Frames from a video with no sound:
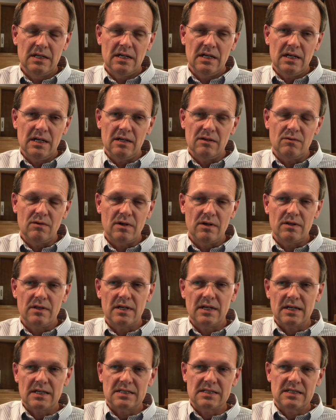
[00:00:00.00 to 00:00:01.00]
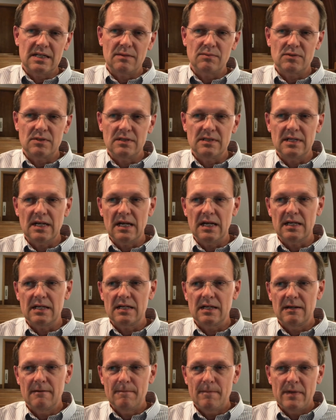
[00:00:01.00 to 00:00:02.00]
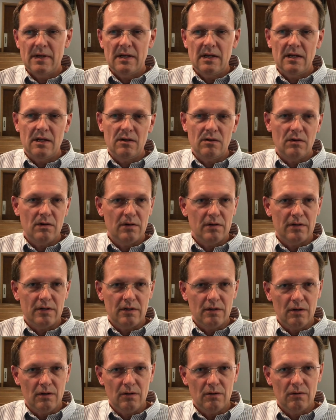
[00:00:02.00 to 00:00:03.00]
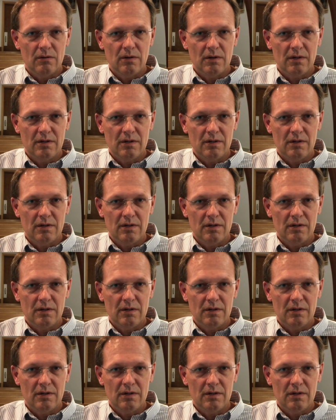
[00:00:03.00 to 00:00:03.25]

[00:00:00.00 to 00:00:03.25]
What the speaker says: and what are the next steps to take in order to go